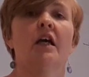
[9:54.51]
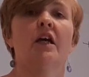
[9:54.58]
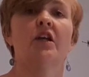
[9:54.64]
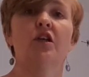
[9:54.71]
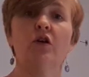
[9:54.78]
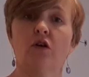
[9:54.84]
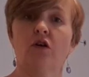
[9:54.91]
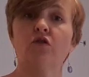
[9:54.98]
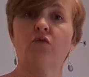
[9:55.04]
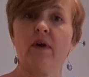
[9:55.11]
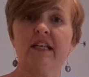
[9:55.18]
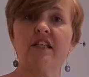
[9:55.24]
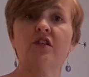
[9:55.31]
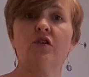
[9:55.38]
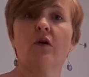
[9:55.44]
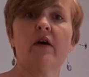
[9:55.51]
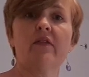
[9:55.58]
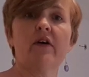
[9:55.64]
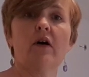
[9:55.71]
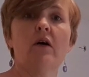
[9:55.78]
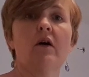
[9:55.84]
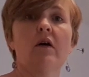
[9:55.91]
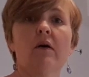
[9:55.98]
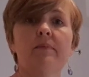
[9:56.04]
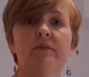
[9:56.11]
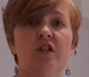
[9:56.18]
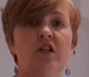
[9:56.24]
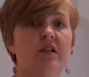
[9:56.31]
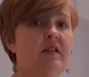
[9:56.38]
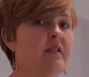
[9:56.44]
You can rest your other arm
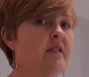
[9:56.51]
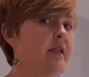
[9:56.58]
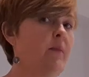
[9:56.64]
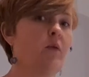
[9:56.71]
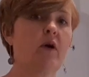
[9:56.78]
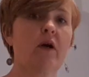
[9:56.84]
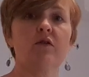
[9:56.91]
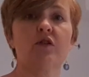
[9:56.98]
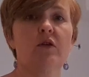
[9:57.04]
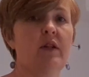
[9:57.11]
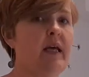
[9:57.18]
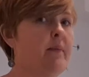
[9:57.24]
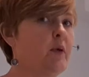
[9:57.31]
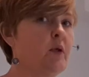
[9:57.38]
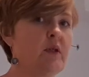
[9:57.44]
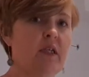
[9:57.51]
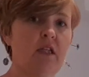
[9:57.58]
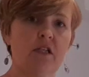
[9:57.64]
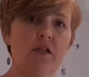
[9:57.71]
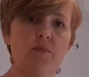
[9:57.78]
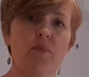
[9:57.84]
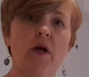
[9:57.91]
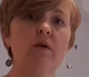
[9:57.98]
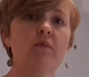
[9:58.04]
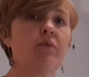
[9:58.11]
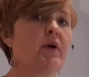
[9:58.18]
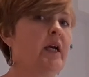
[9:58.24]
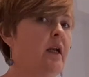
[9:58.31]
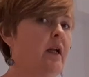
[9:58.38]
just somewhere else on their body that's appropriate,